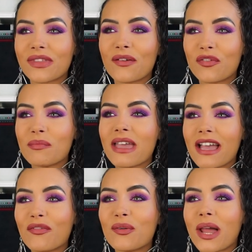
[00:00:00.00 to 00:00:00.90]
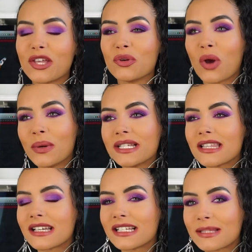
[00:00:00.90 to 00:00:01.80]
for me, I feel like you go into
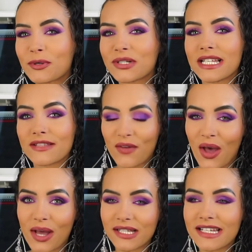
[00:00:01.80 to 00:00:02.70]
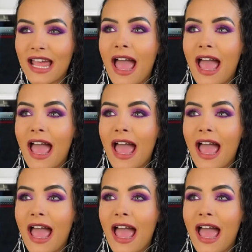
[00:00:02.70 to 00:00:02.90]
the conspiracies first,